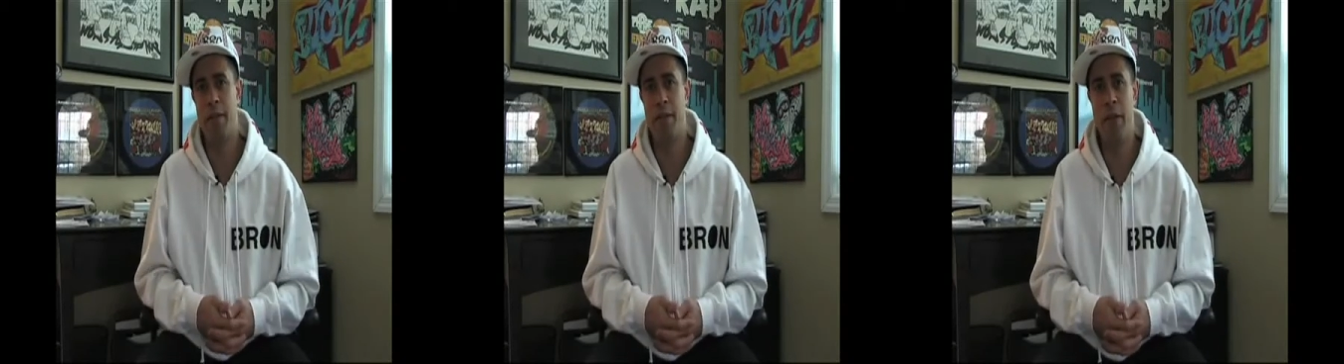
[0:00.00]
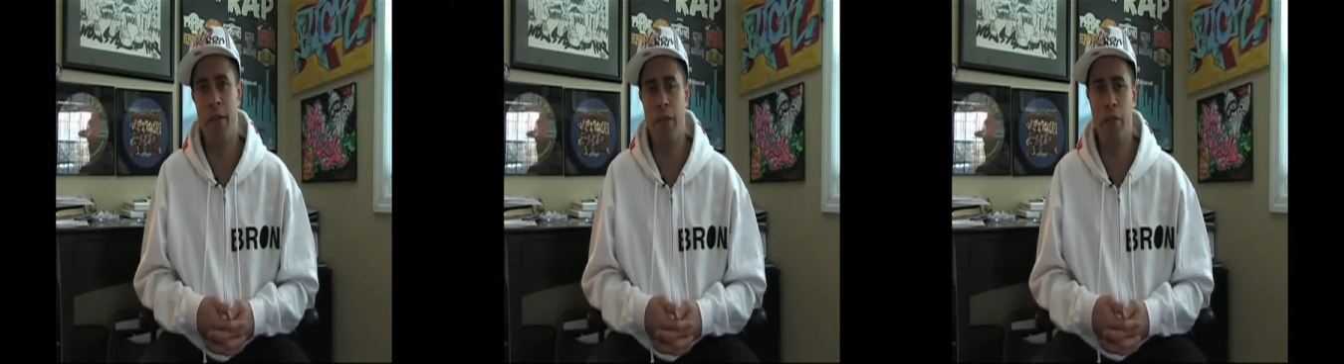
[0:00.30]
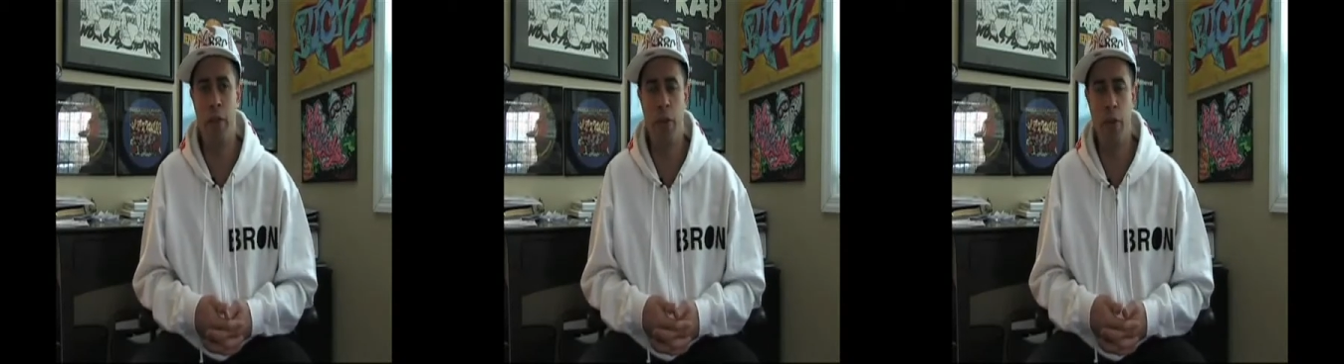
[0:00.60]
but you
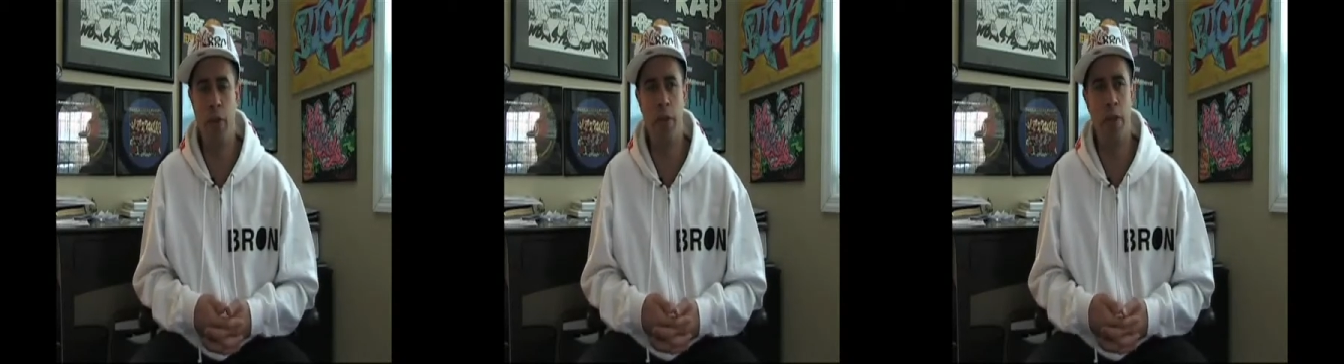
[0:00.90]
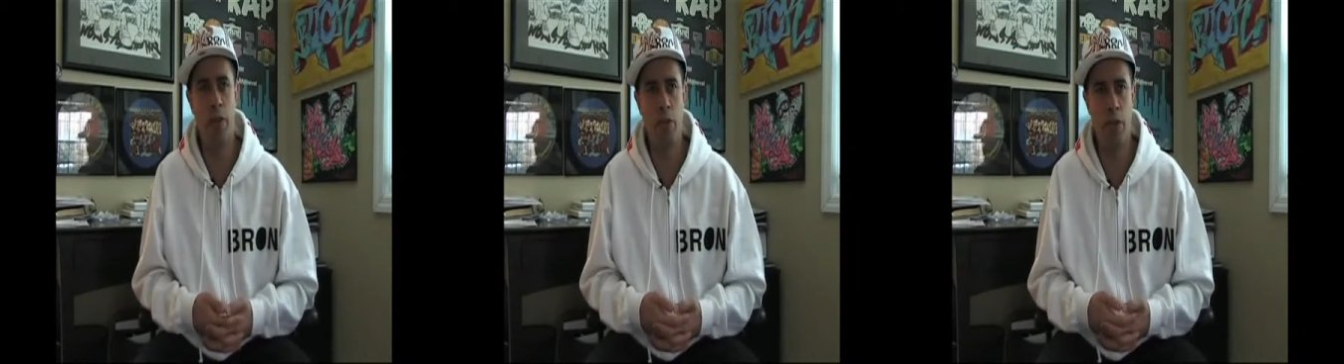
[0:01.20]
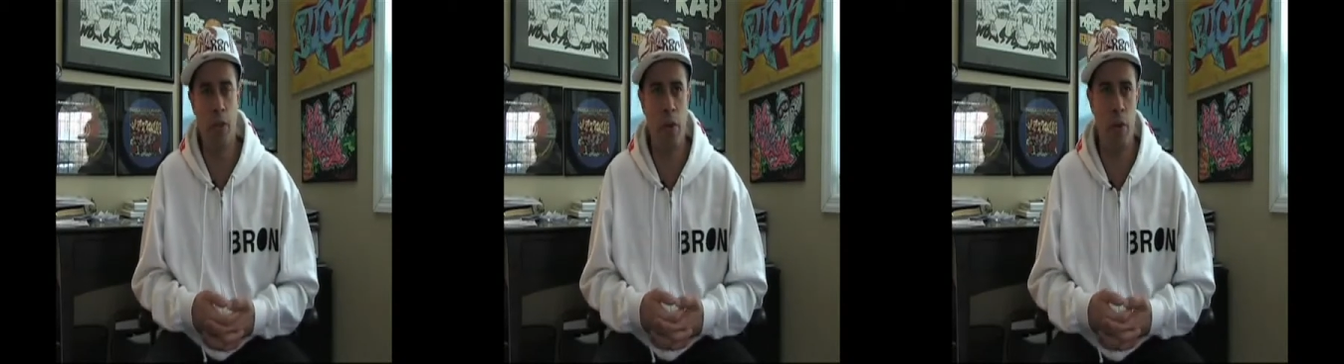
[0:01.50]
knew who
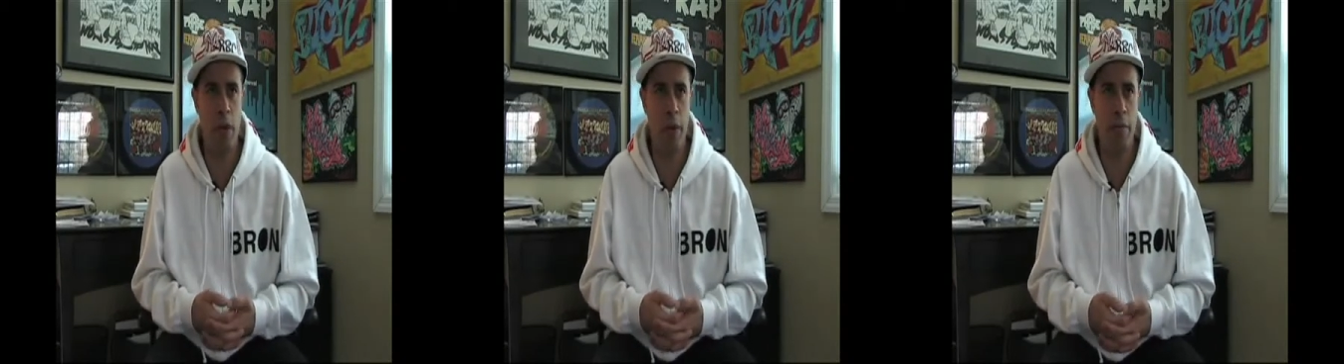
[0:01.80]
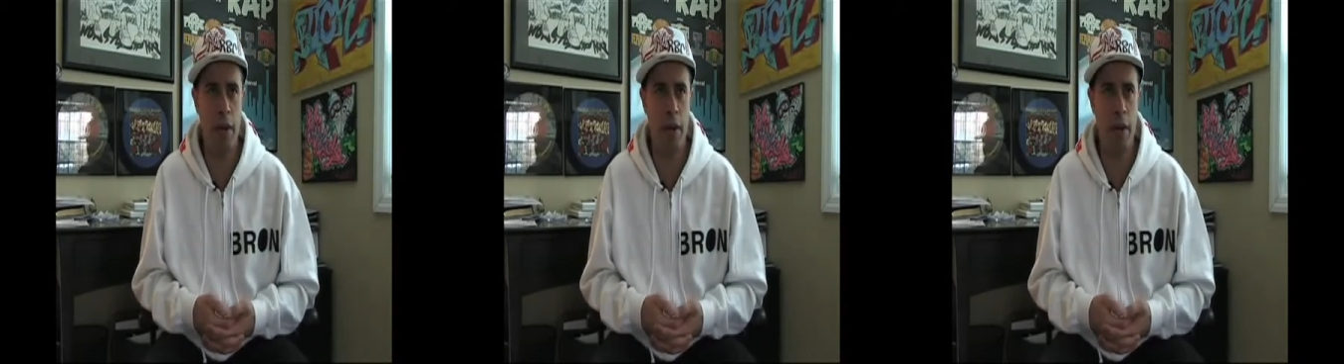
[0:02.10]
was doing what